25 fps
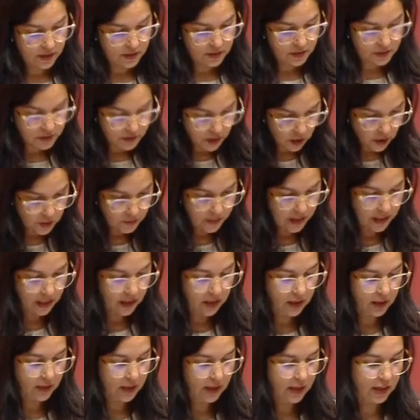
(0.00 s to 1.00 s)
so
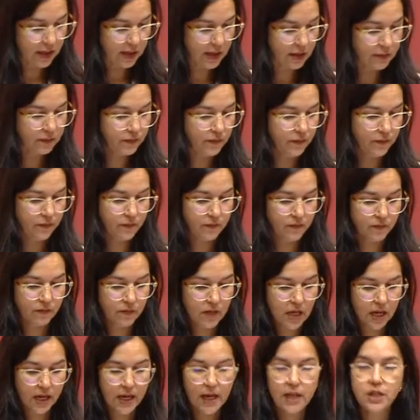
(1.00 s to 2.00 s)
many
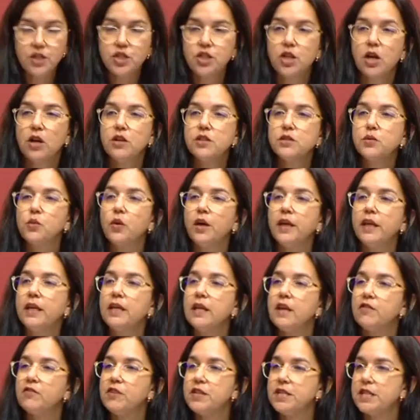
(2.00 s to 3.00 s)
NGOs
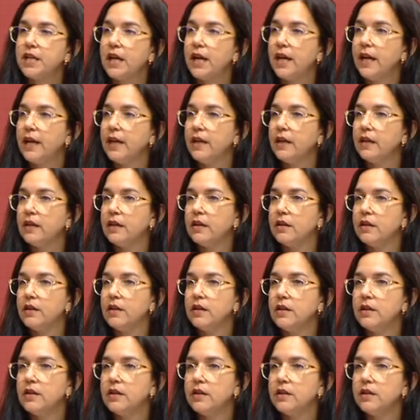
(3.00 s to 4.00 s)
working every day
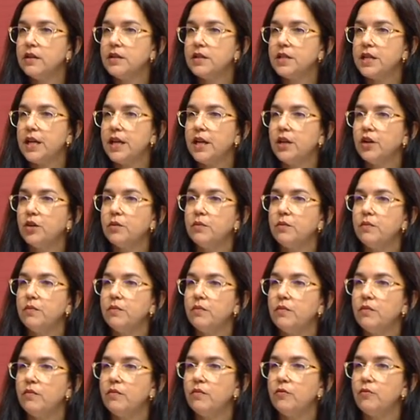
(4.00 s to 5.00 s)
to help
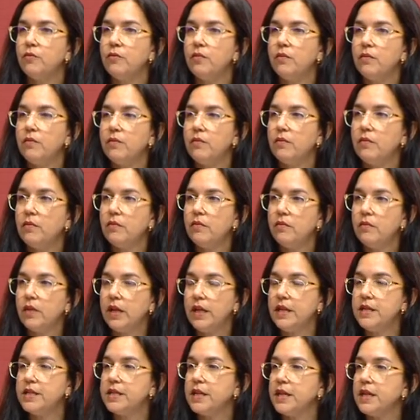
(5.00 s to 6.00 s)

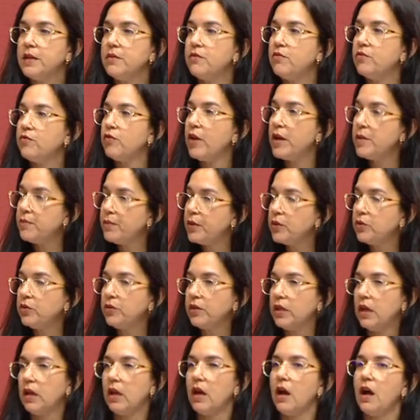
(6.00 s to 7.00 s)
indeed rebuild
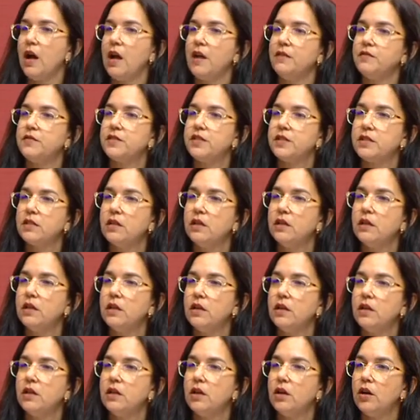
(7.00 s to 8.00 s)
the lives
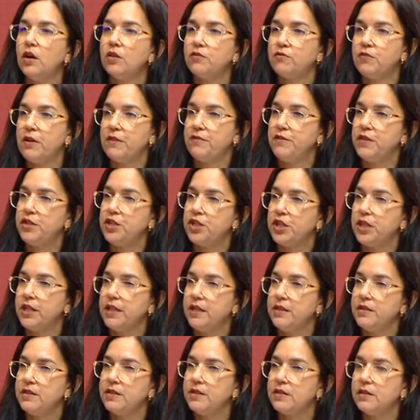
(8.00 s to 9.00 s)
of
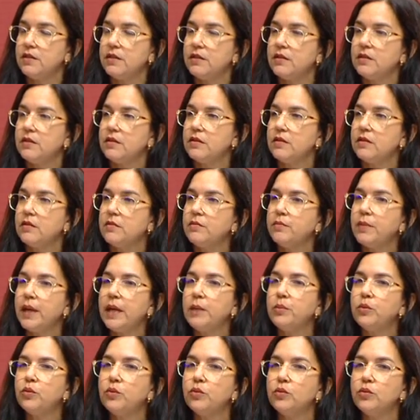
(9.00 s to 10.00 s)
refugees,
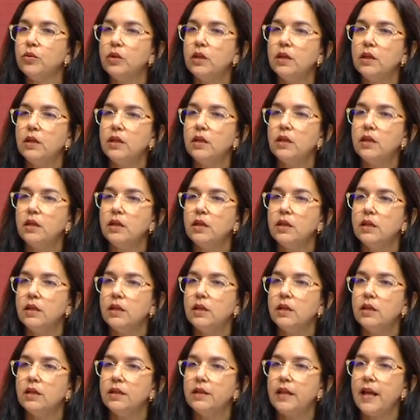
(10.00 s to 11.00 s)
people
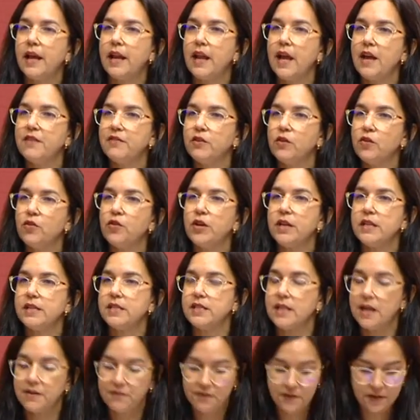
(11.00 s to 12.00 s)
that have already
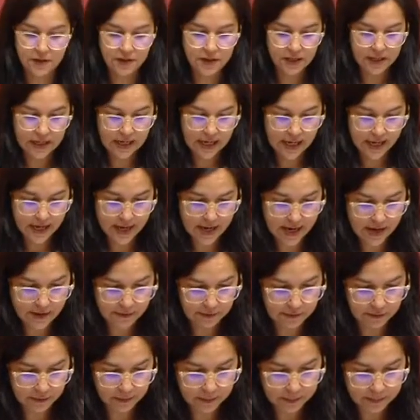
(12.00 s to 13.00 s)
suffered
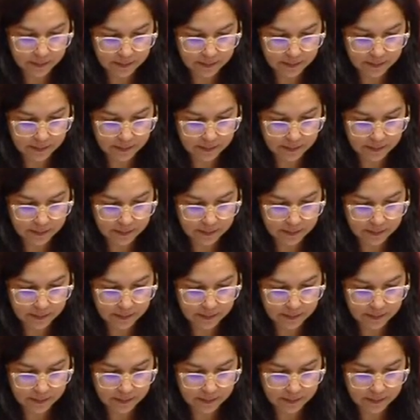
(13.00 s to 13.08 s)
enough.